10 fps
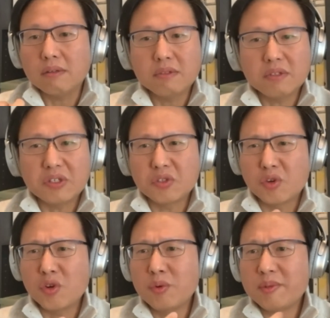
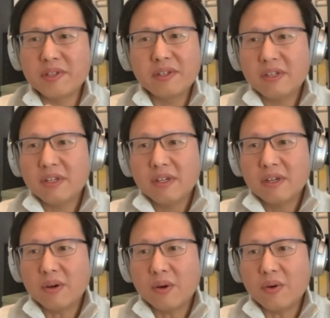disturbed,
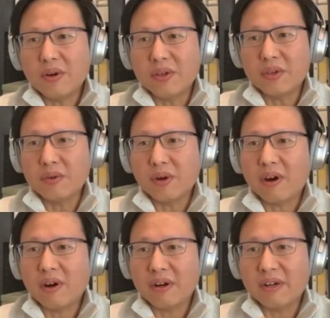or you
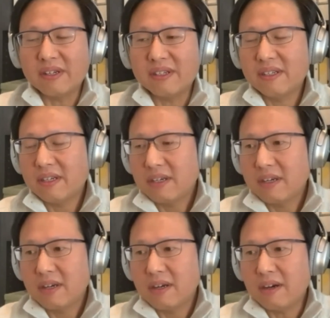are
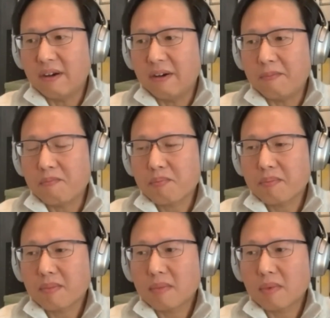um,
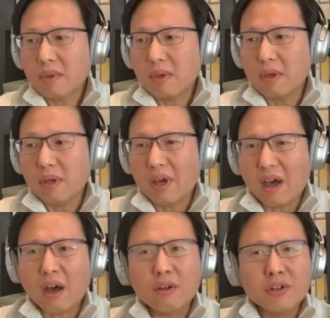
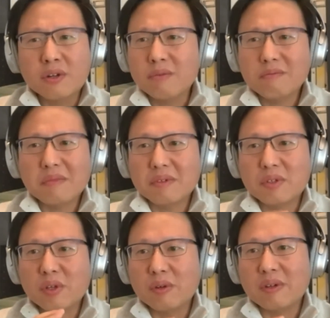under,
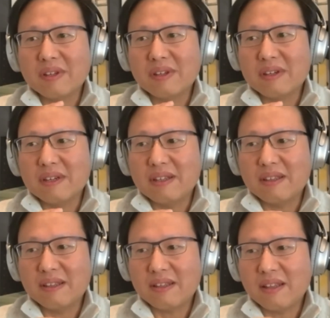
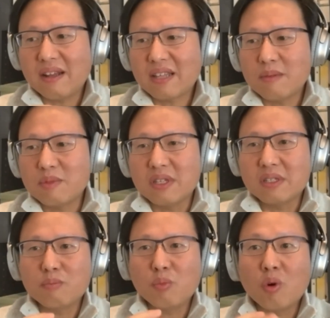a lot of times
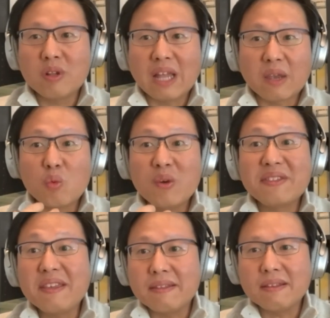it's more like
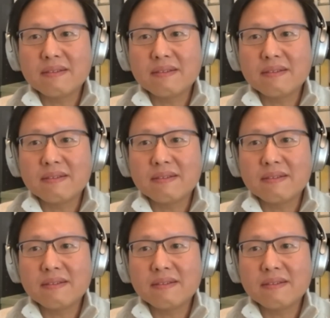within.